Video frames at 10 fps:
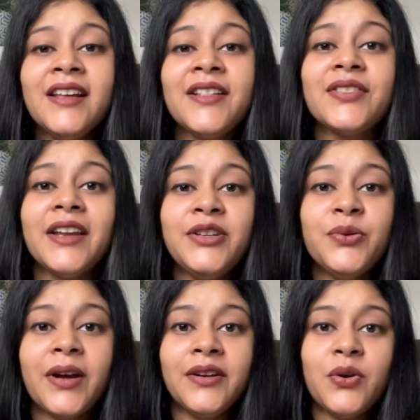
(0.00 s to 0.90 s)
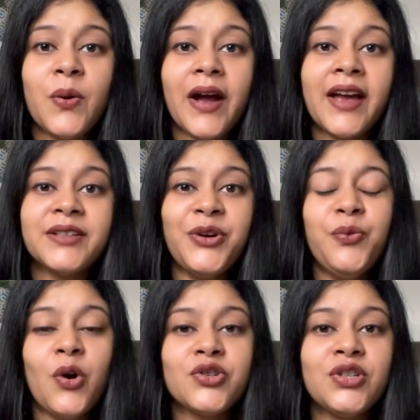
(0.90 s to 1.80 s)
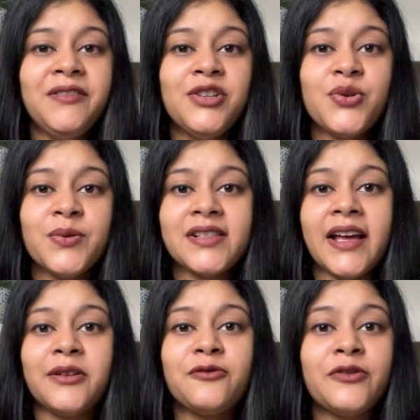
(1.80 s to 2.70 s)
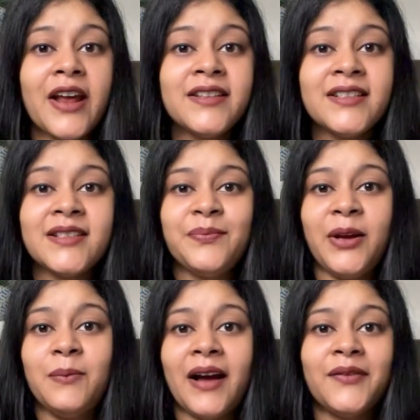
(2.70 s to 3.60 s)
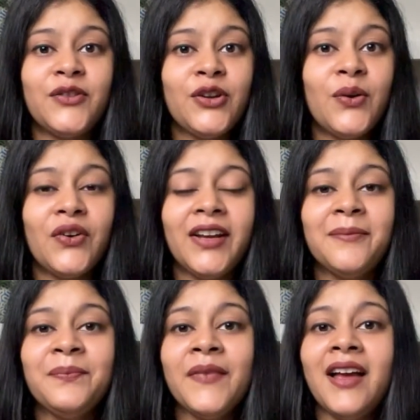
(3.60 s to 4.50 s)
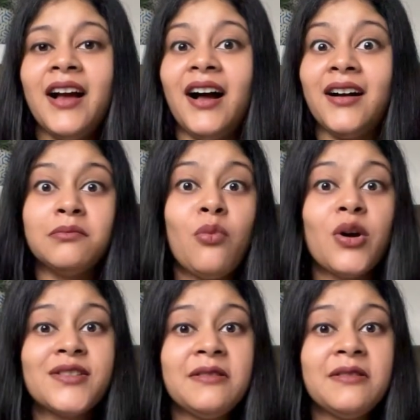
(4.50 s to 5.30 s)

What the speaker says: then you can go ahead and watch TV shows like Friends, Big Bang Theory, Modern